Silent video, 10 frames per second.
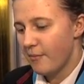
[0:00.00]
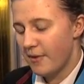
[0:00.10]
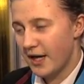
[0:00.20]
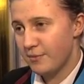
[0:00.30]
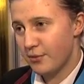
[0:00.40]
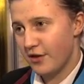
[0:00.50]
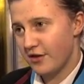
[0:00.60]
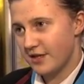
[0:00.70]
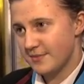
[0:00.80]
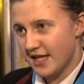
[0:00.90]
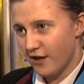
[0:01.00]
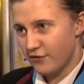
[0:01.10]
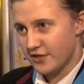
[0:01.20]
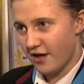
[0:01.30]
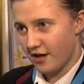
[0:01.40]
My brother
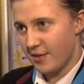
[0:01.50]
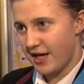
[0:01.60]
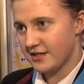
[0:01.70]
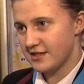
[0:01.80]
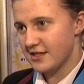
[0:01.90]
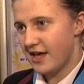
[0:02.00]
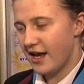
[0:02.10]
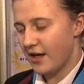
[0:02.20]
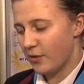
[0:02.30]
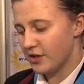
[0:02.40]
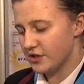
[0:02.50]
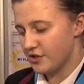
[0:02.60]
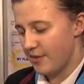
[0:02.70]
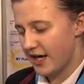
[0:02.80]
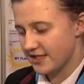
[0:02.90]
himself is colourblind, and I wanted
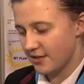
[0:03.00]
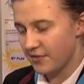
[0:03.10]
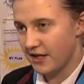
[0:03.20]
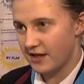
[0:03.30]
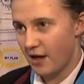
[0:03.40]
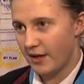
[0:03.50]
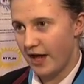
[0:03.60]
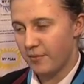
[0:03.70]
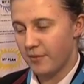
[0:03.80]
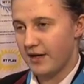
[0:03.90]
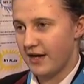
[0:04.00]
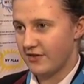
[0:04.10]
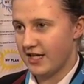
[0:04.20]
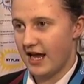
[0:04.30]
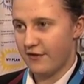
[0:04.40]
to make something that would help him in
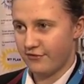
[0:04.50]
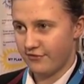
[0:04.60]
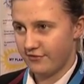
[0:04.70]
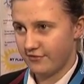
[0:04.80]
everyday life.